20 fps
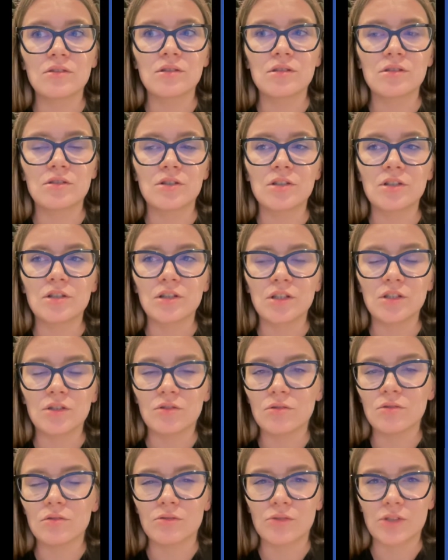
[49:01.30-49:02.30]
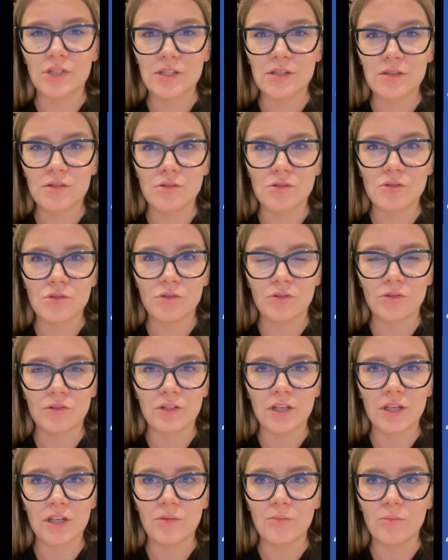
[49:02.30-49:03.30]
certainly do a research on
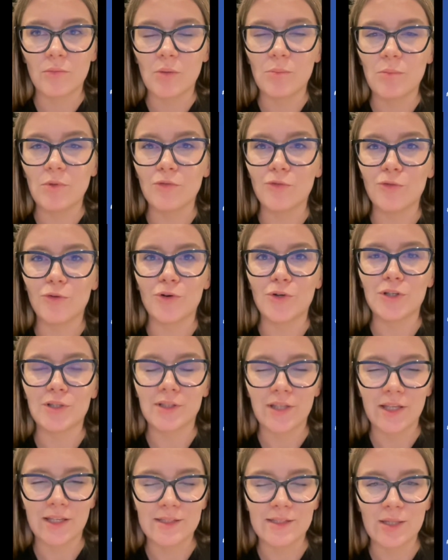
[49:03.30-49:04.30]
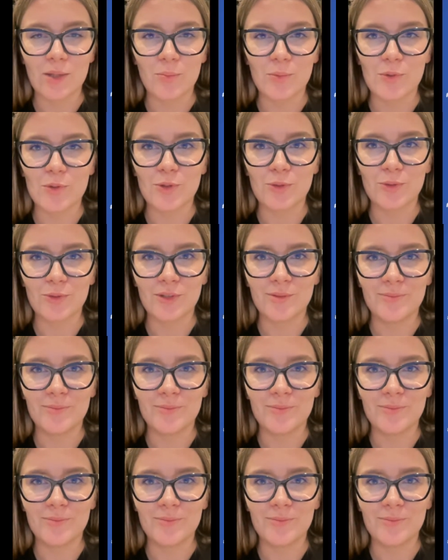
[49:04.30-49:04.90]
that, maybe for the next episode.